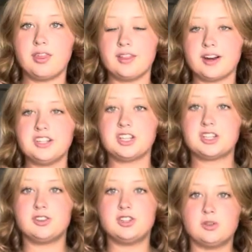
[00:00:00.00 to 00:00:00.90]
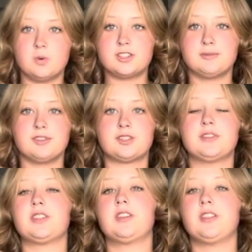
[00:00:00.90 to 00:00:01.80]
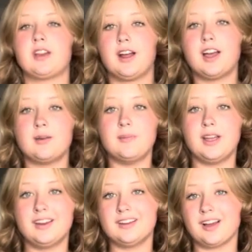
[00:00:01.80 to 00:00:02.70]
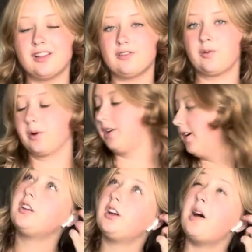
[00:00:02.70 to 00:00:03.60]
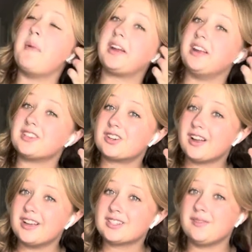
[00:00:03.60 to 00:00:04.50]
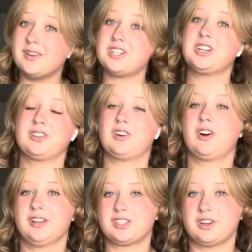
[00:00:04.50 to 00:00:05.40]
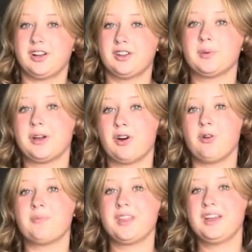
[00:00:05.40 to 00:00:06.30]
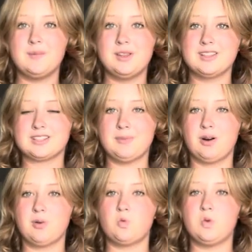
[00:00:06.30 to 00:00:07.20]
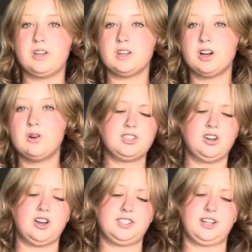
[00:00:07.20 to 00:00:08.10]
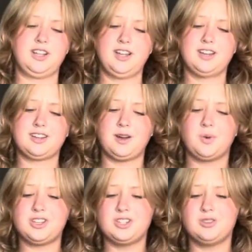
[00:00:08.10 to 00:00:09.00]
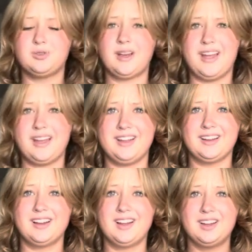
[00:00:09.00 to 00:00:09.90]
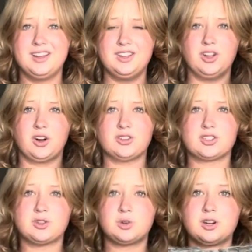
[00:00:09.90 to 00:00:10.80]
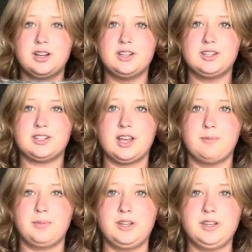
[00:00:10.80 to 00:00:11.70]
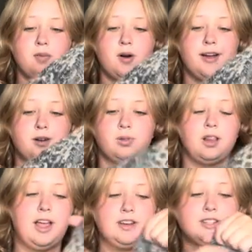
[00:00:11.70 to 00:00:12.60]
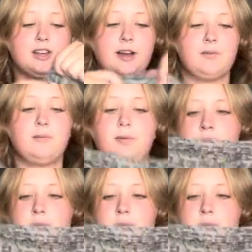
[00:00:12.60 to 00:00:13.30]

thing that I just showed you was the most recent thing that I had made in California. We got back yesterday, so I finished it in the car yesterday on the way home. I made this about a week ago, not secondhand. I went to a yarn store in Tempe, O'Hare Blends, and I was